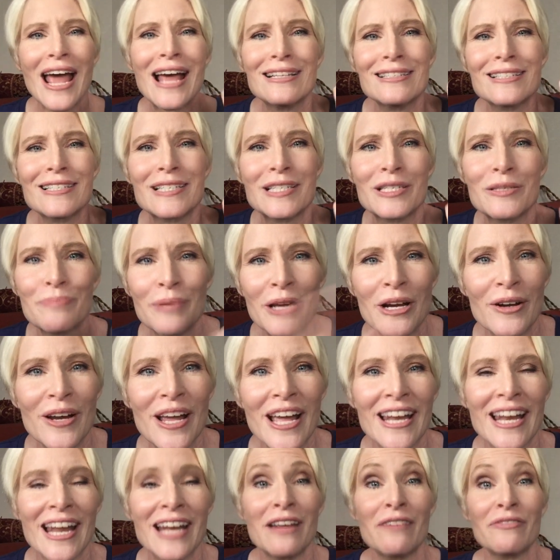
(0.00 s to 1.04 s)
and
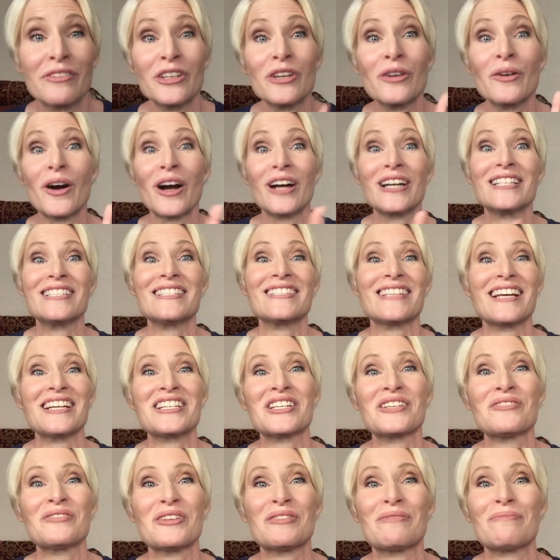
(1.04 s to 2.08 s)
spirit. And if you are in
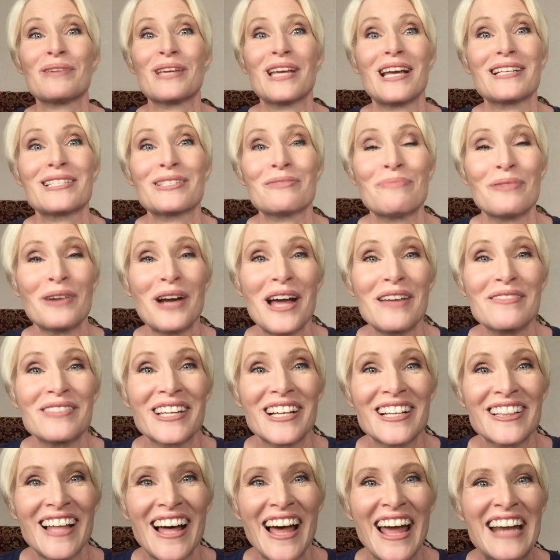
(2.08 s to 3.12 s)
session with me as a
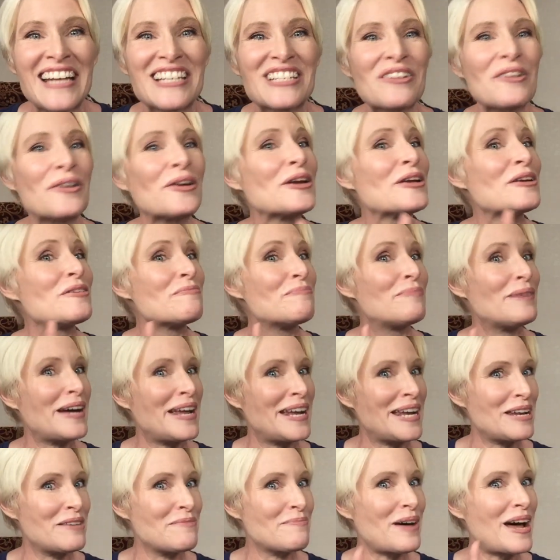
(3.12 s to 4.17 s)
private client or you've
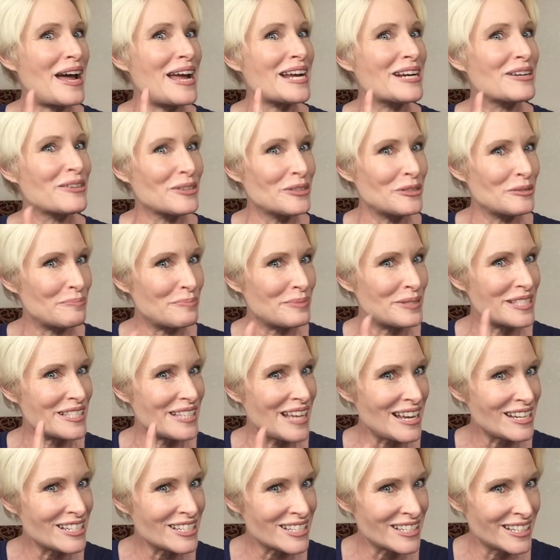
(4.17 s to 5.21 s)
been in my group
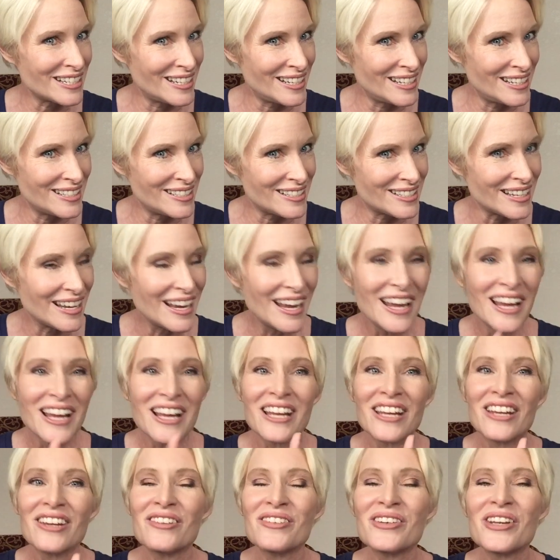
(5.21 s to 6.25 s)
sessions,
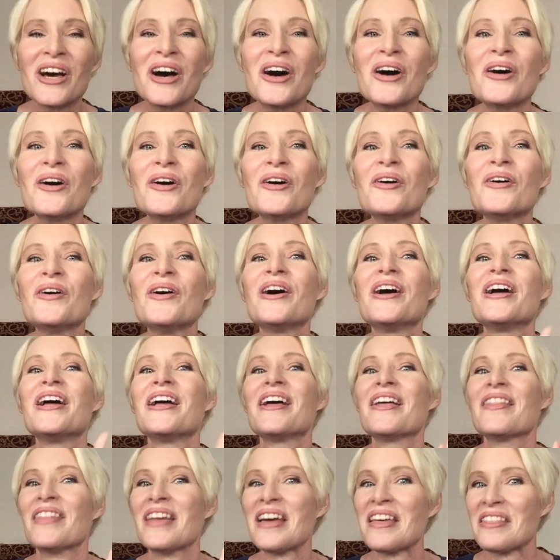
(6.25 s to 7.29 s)
you know
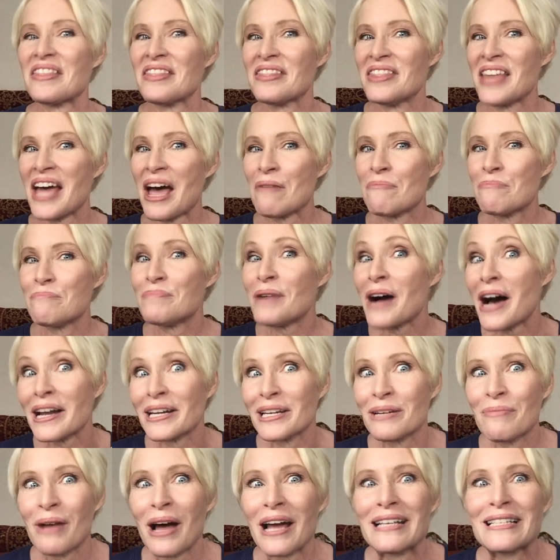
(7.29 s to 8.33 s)
that that
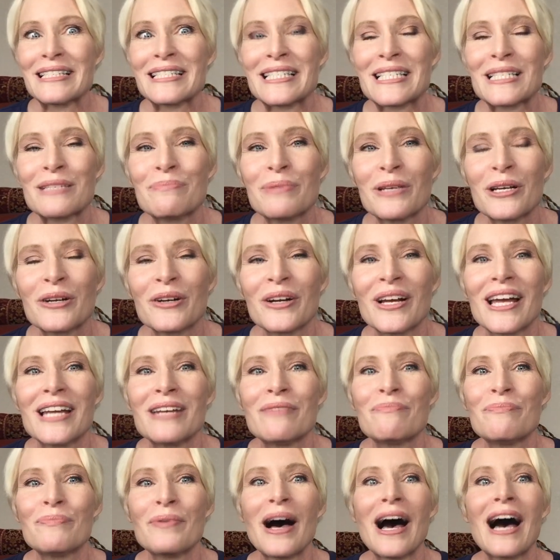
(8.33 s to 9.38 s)
body, mind,
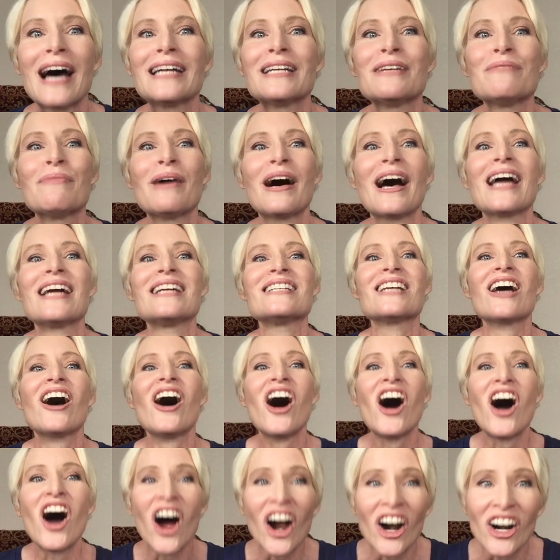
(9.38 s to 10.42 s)
spirit, body, mind,
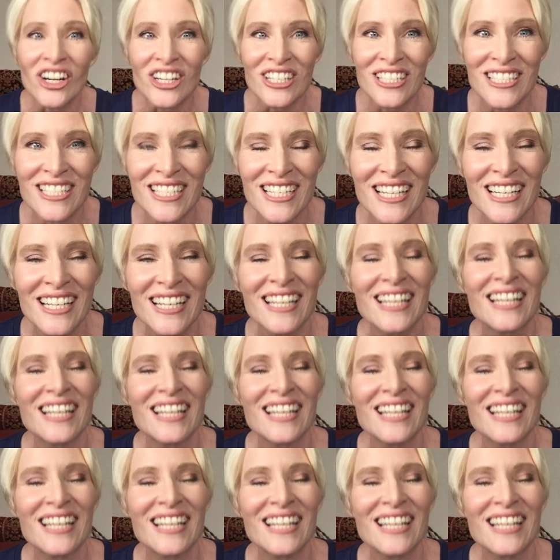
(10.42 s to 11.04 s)
heart,